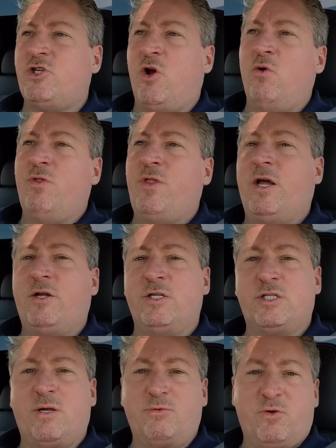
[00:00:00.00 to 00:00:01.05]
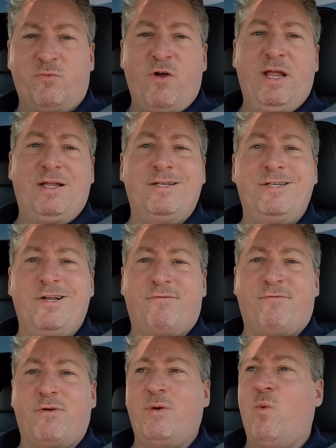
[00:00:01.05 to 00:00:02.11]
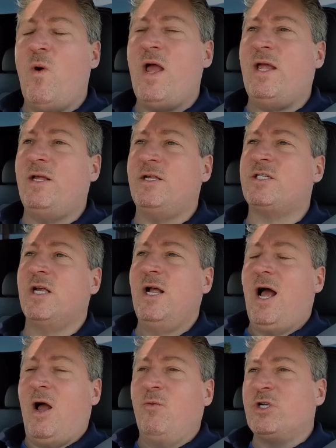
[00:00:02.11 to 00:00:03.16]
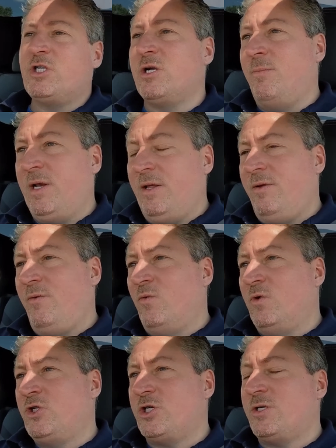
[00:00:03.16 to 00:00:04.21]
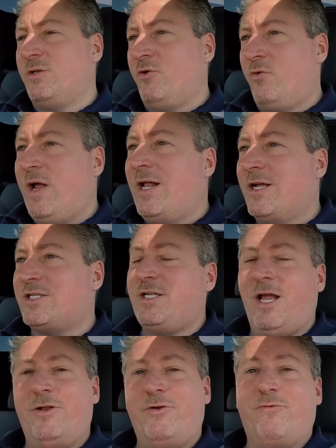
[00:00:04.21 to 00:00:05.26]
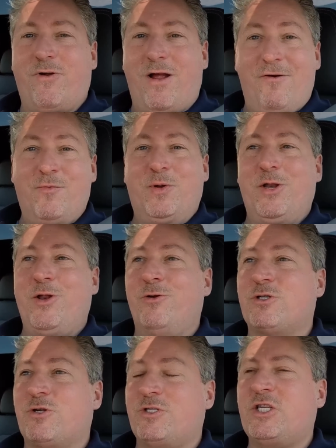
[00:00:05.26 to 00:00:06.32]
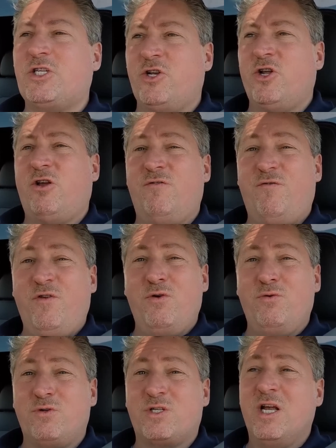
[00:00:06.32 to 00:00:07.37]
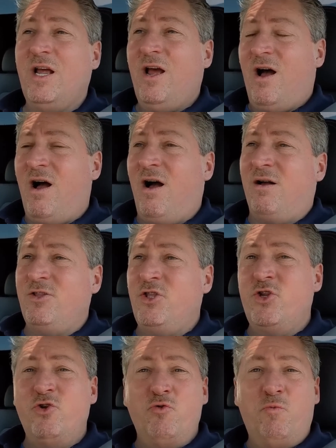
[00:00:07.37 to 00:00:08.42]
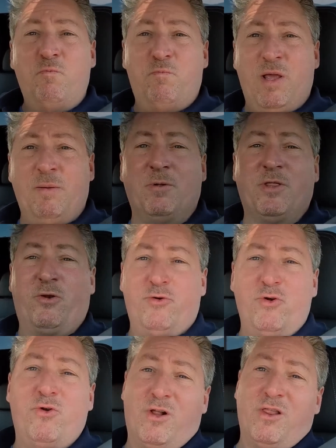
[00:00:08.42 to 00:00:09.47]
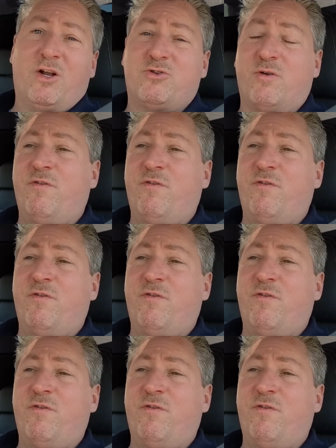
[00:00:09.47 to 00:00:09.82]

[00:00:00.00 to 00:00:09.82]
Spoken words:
show the consumption rate in different ways. I wish somebody would just create a standard for everybody to use, because it's going to confuse new people that are new to electric